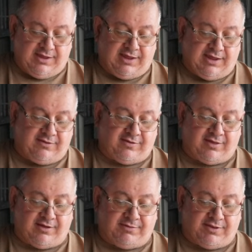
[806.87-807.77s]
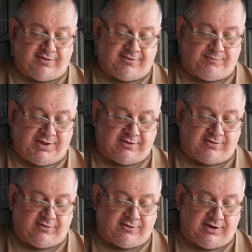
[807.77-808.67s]
and some of the
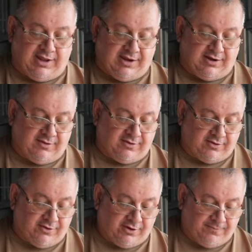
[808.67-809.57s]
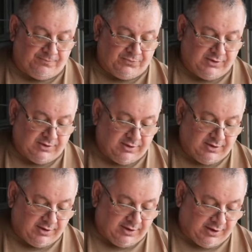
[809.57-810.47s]
specs on that, it's got
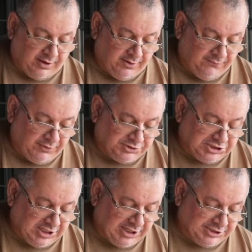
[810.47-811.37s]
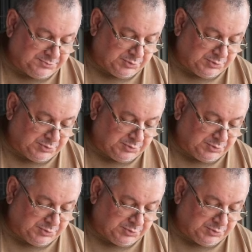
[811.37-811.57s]
overcharge